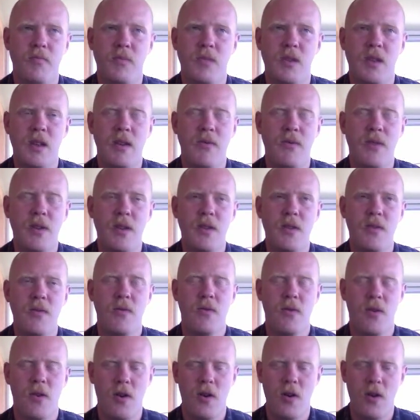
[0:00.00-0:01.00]
giving
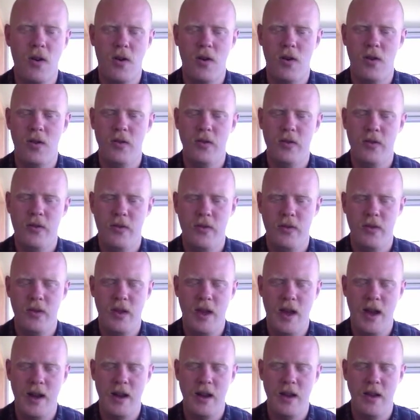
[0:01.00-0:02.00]
you all
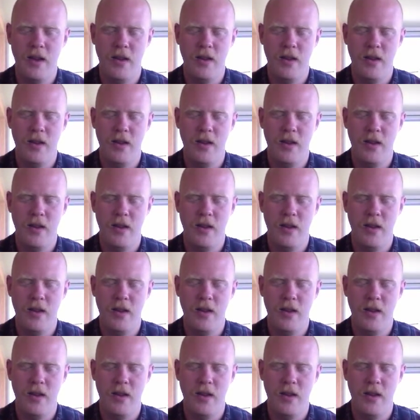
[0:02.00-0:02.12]
that